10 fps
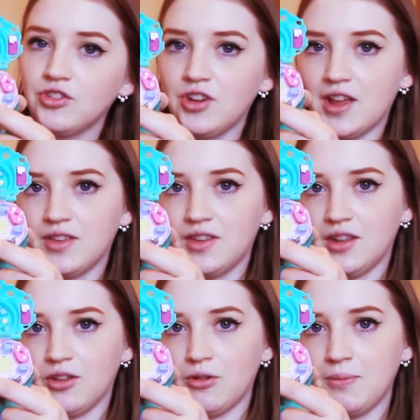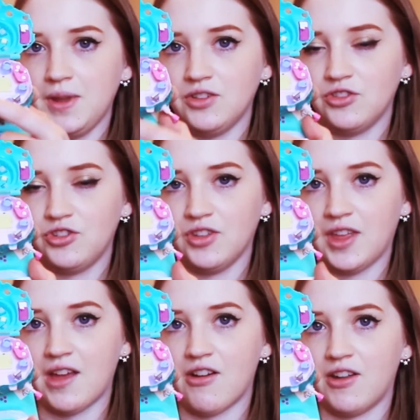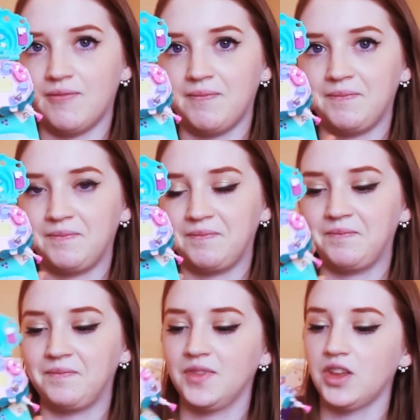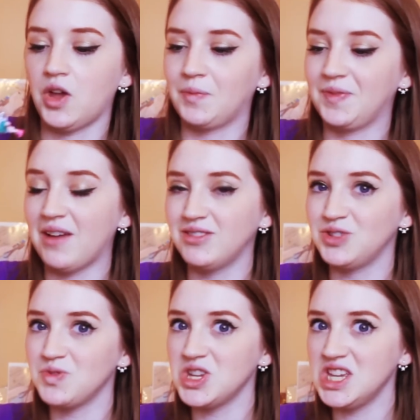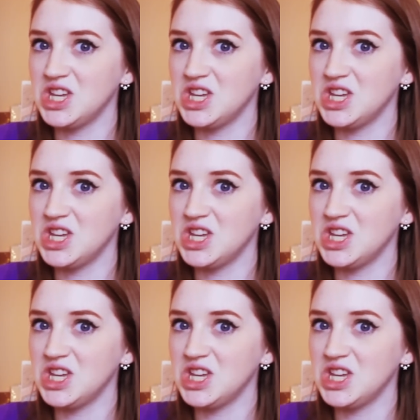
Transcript: chest and a little bench to lay on. So that was really